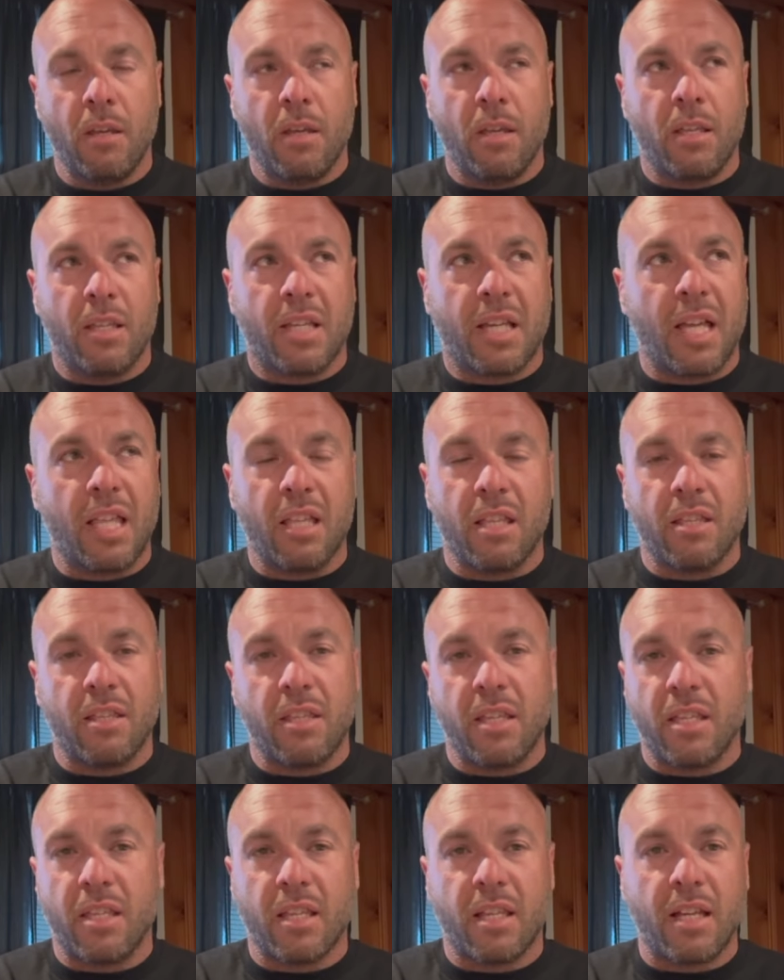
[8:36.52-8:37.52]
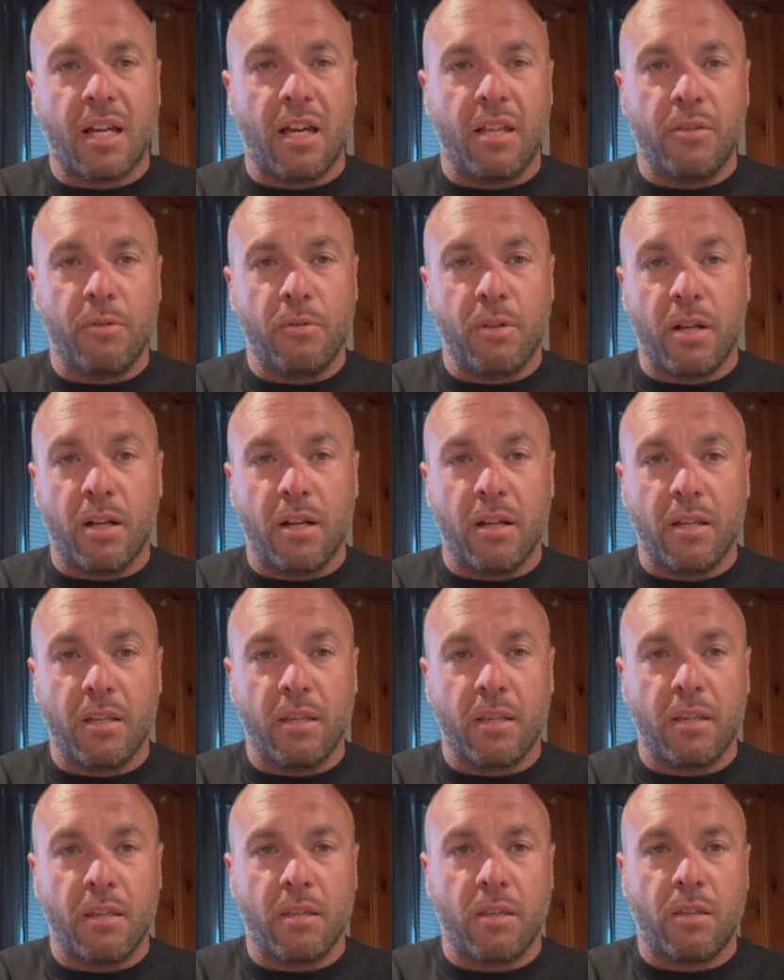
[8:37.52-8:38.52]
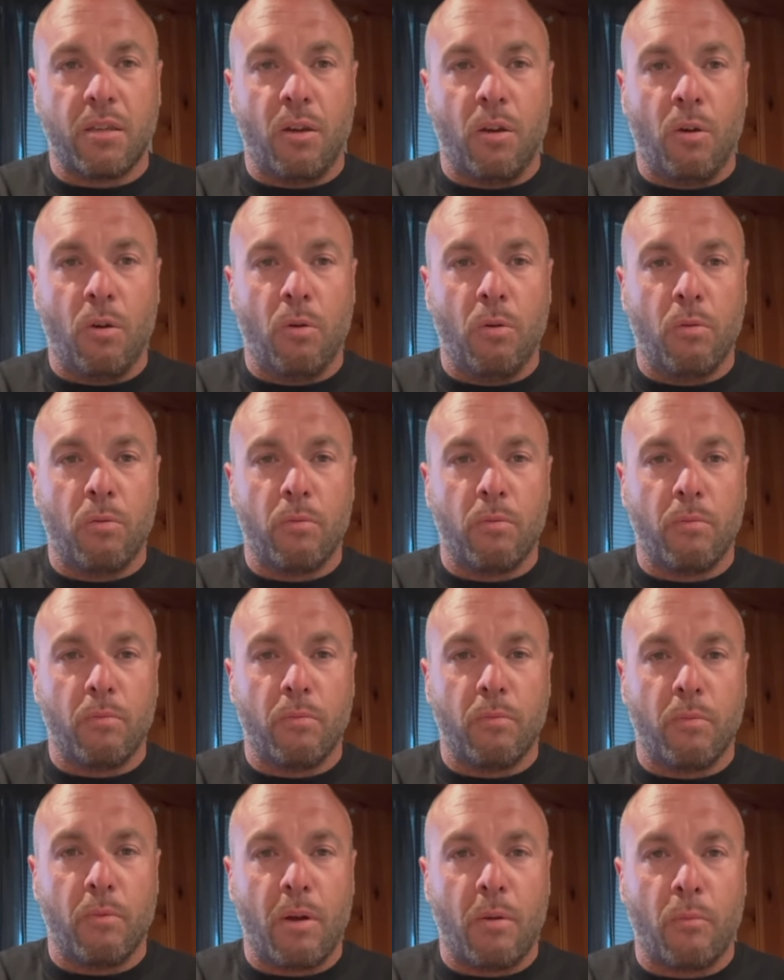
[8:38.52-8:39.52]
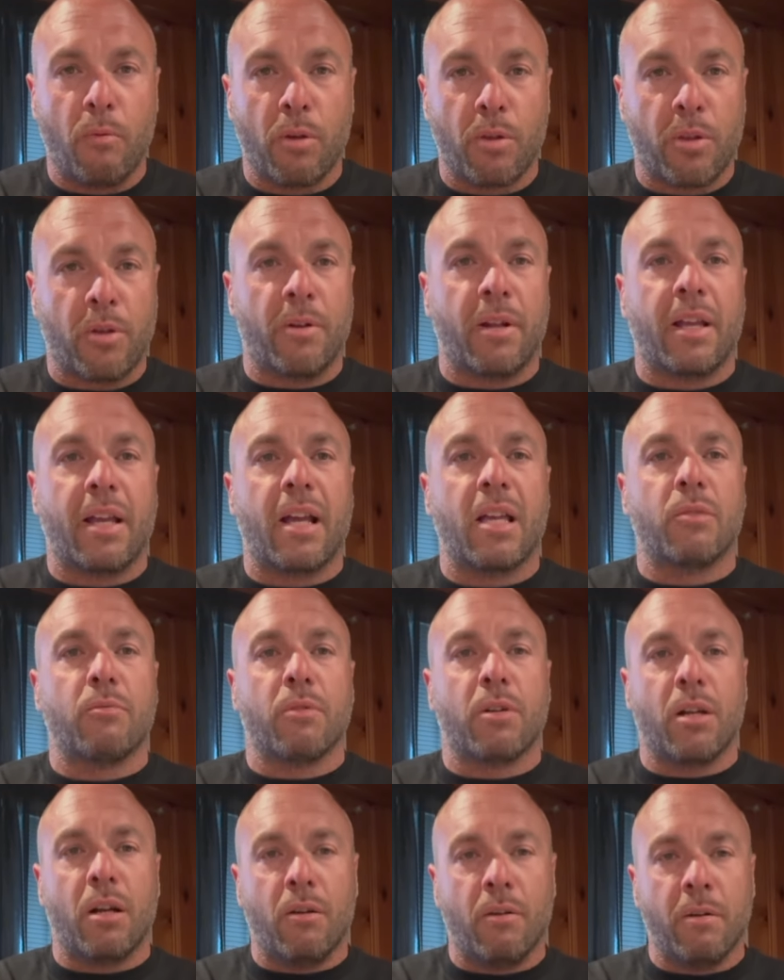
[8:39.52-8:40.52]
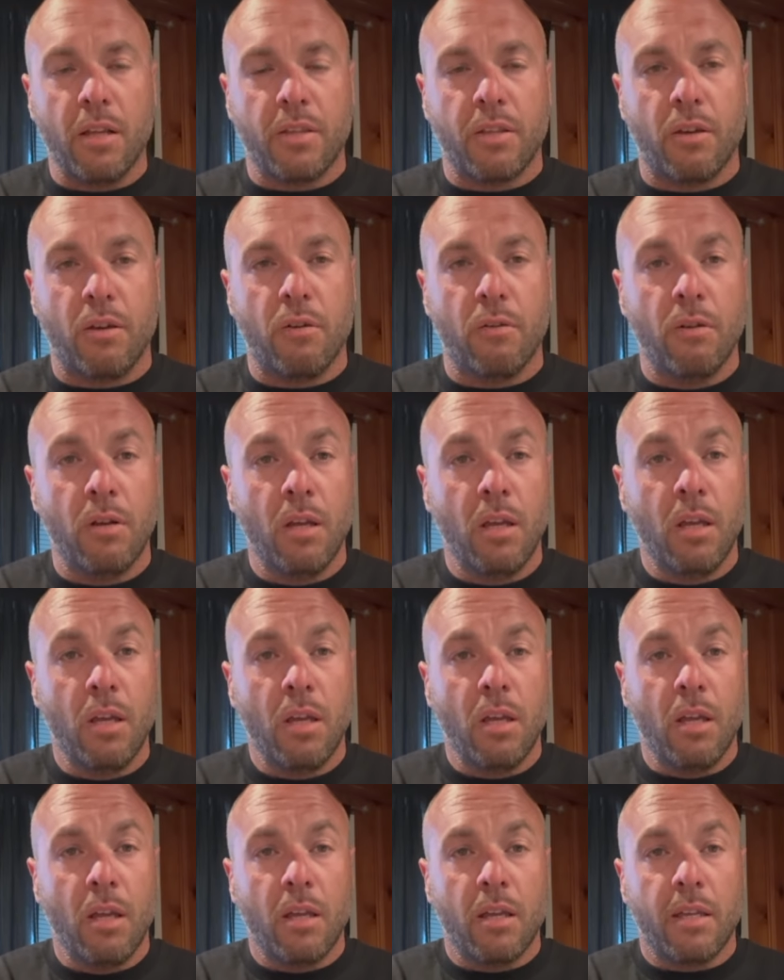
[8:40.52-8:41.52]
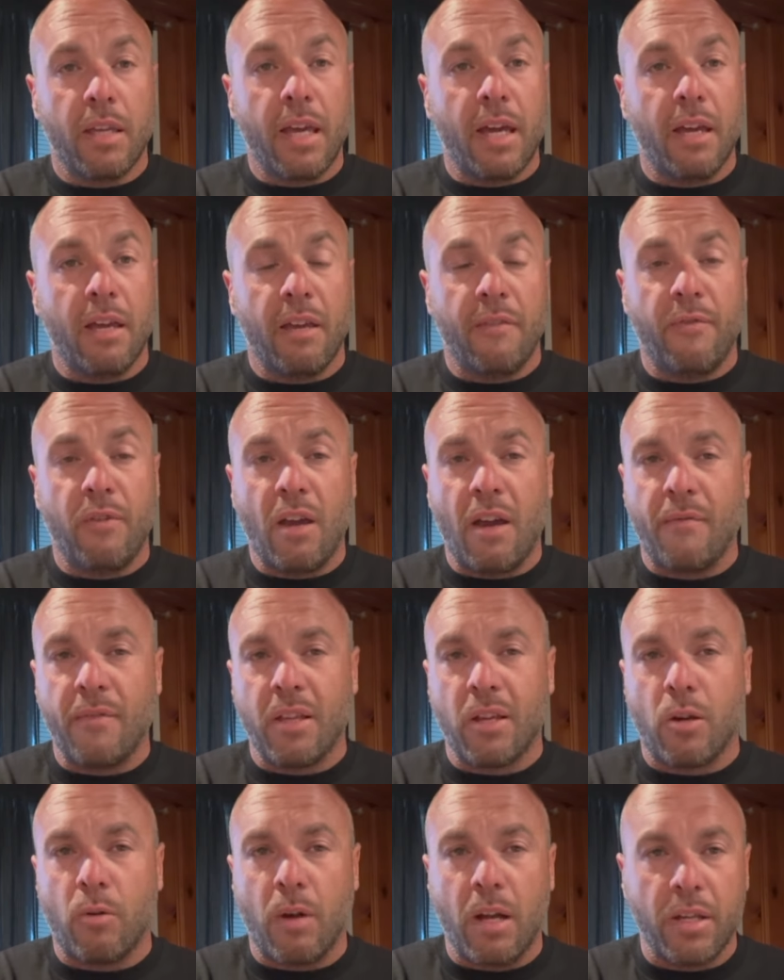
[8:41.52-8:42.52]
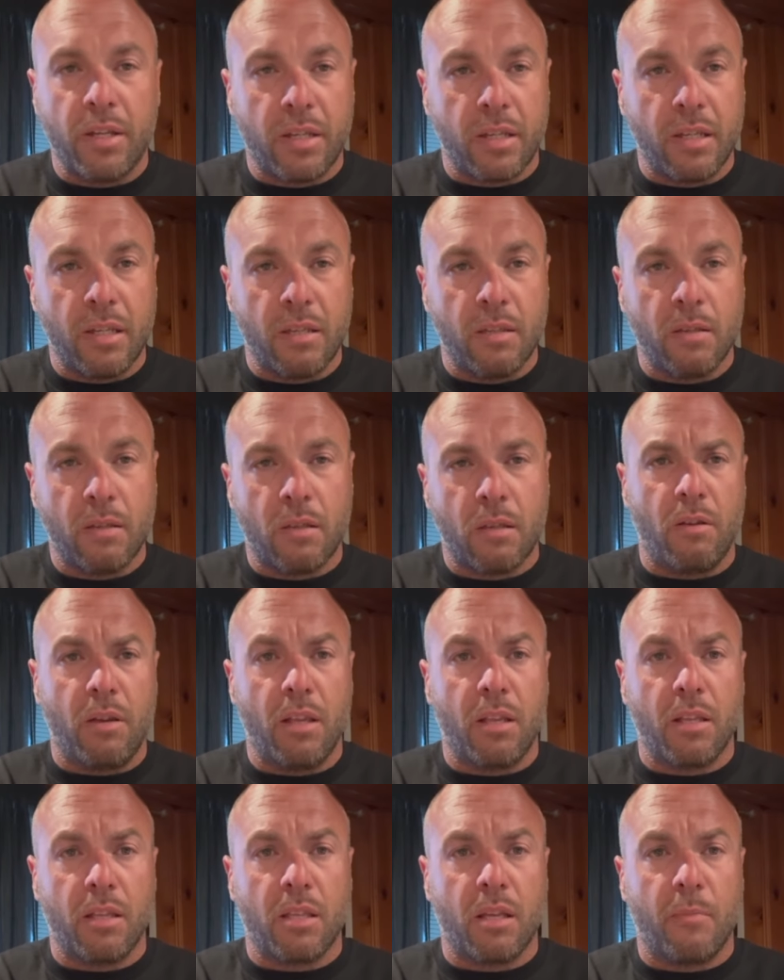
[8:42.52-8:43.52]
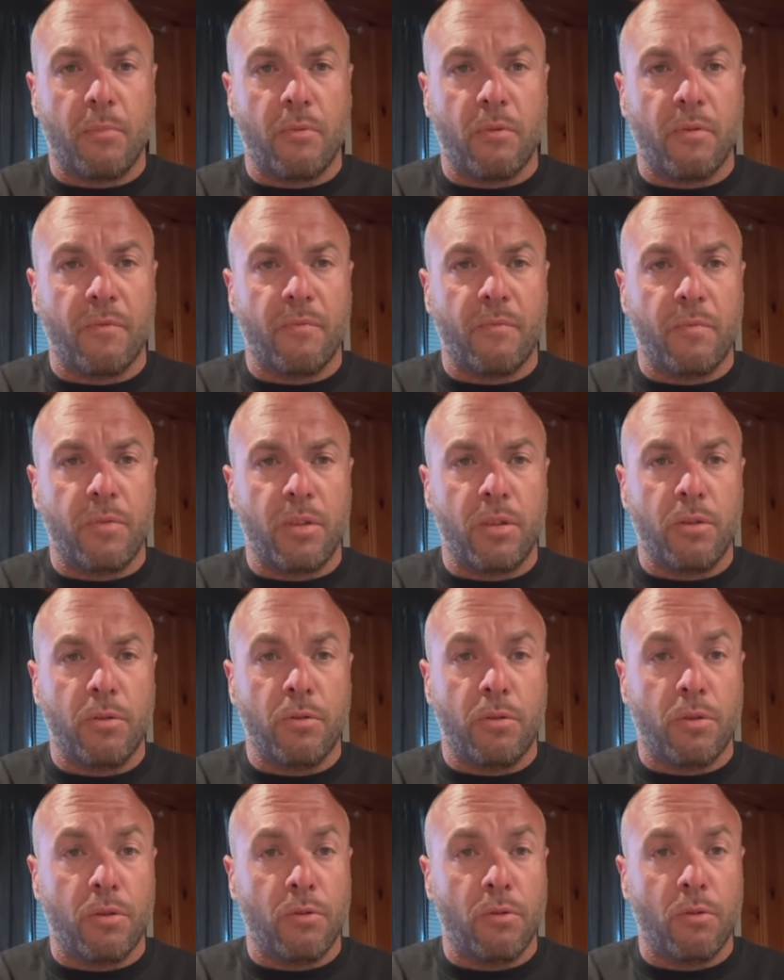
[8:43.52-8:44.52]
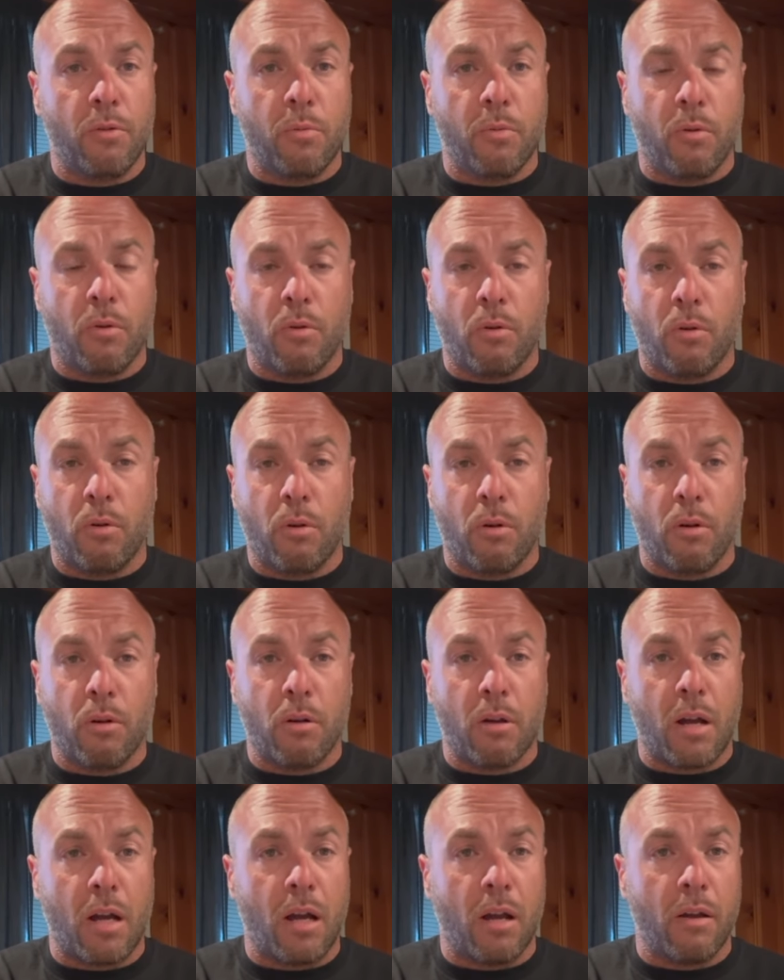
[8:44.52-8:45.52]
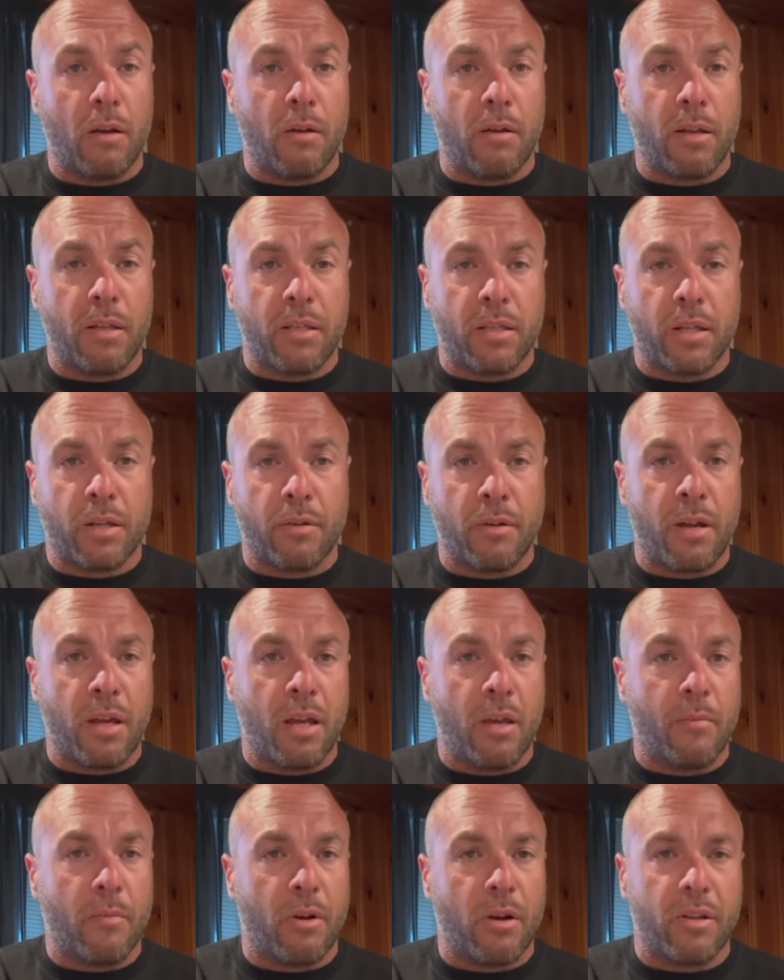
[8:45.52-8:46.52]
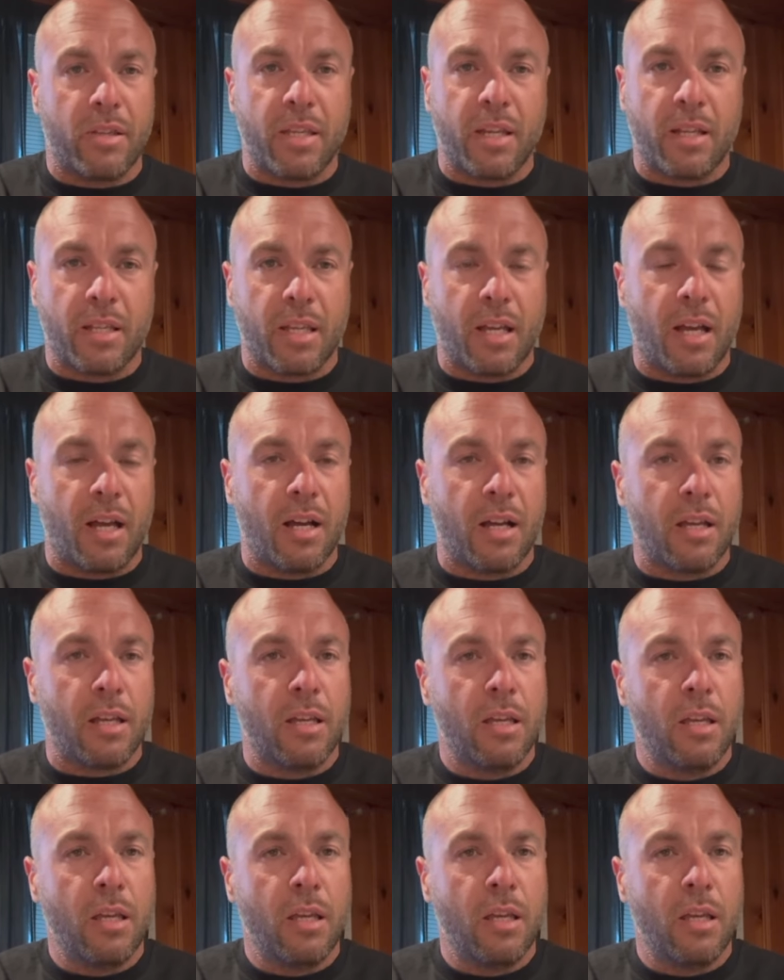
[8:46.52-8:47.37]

This is kind of new to us, so we're learning as we're going. So yeah, if you have any questions, hit us up on YouTube or our Instagram or our TikTok.